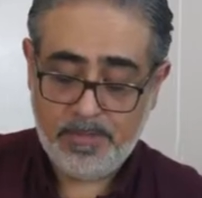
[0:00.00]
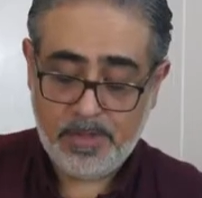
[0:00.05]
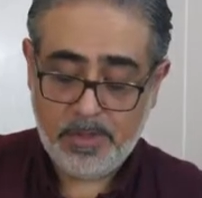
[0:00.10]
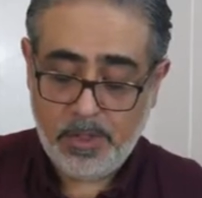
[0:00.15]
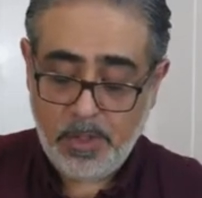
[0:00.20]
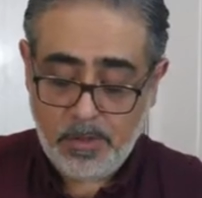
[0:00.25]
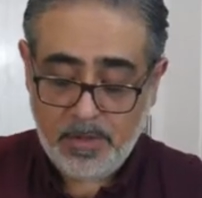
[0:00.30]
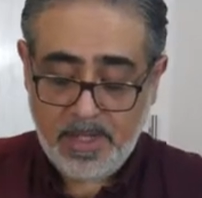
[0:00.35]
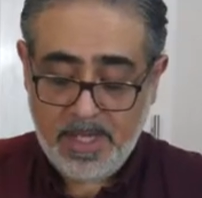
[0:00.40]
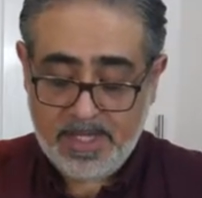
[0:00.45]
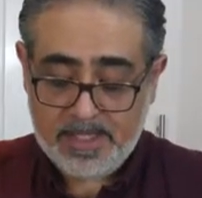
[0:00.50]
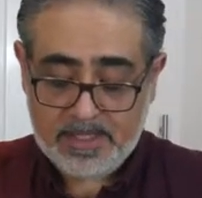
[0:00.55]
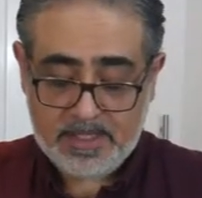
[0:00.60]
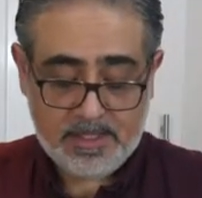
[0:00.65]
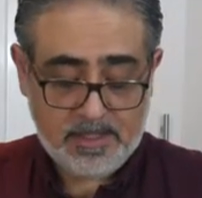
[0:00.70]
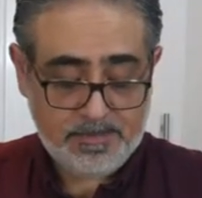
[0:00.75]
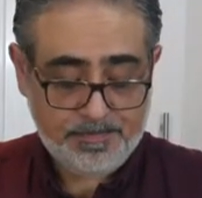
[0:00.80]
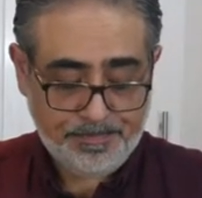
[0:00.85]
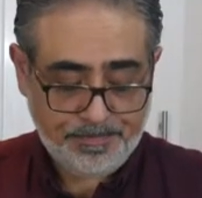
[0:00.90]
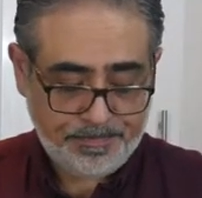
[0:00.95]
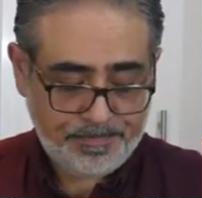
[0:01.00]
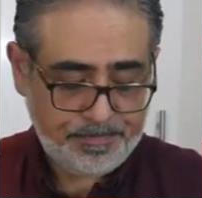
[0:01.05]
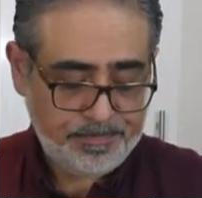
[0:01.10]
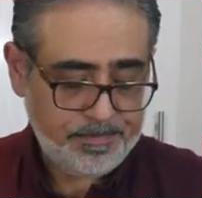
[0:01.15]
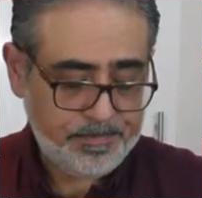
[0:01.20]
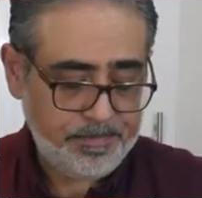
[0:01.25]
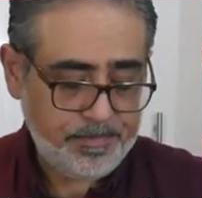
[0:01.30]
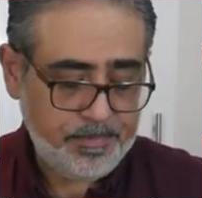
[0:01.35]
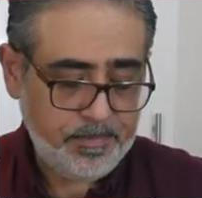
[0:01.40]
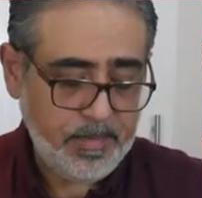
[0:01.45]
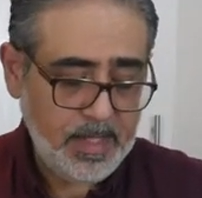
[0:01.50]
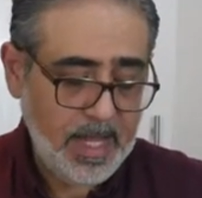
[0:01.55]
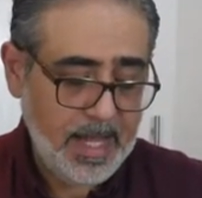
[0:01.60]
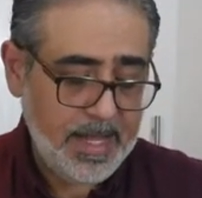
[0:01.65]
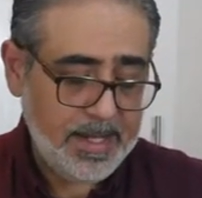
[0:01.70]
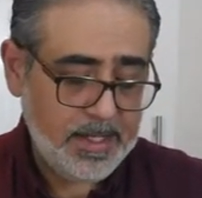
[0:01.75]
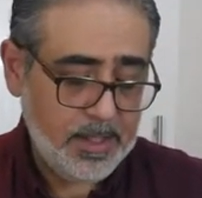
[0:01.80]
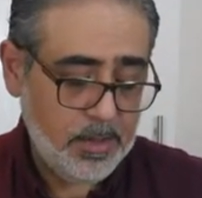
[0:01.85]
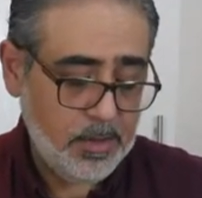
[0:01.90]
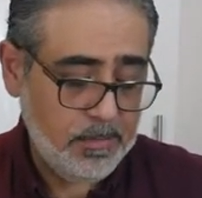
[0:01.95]
Do this,
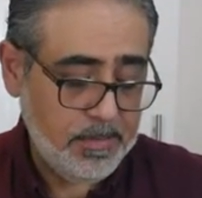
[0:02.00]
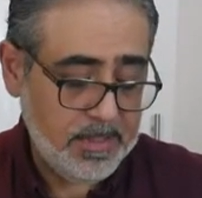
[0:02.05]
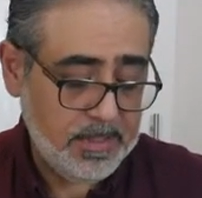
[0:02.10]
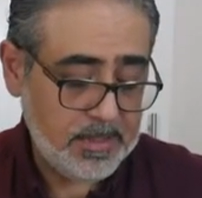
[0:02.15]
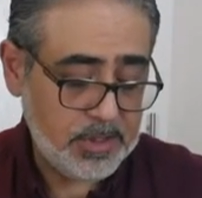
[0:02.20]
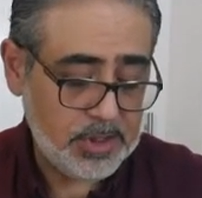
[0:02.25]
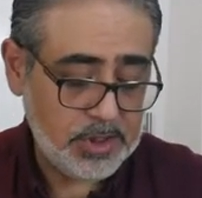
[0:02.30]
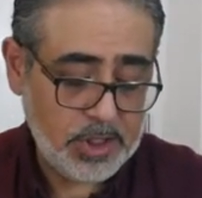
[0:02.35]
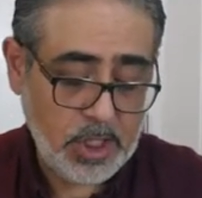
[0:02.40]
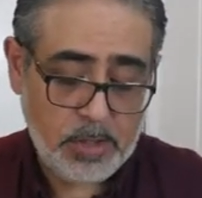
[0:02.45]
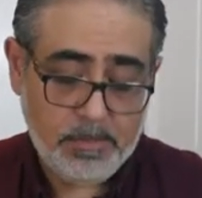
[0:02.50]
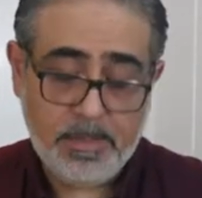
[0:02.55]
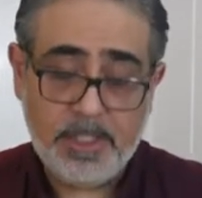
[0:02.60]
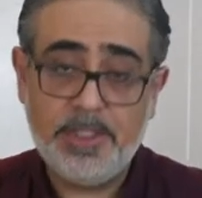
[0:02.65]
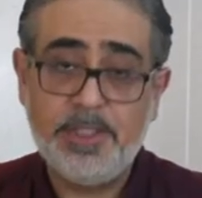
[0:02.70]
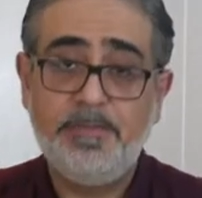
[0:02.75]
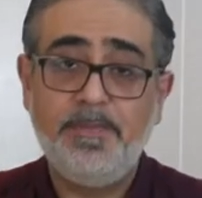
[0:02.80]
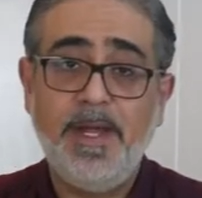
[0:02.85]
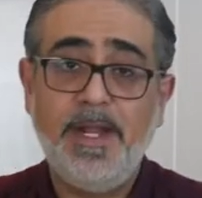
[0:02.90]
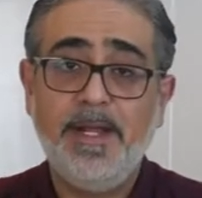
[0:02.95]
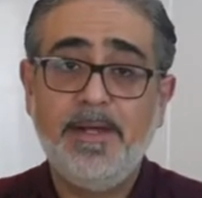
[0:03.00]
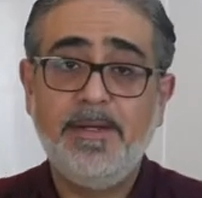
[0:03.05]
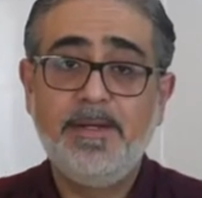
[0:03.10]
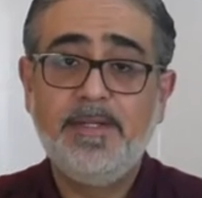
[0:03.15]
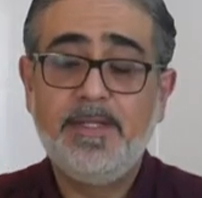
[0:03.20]
and it'll be so much better.